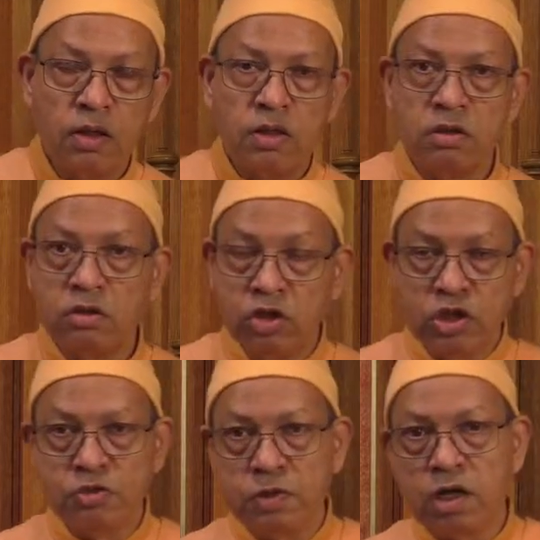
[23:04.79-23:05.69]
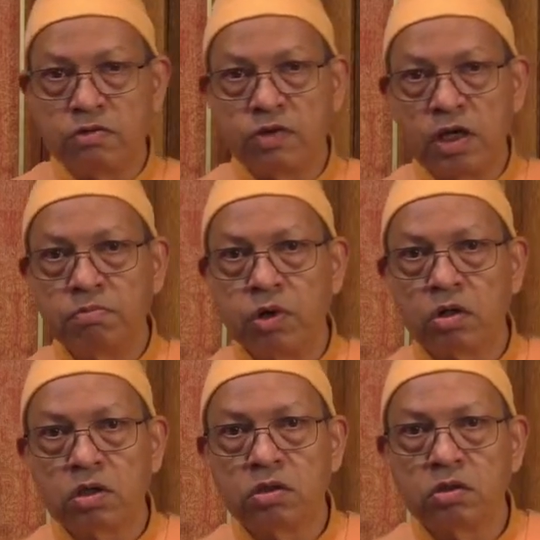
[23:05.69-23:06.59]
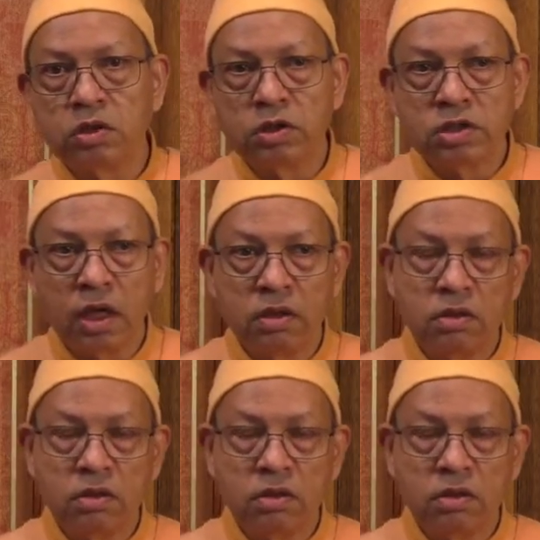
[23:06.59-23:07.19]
So this becomes very important to understand.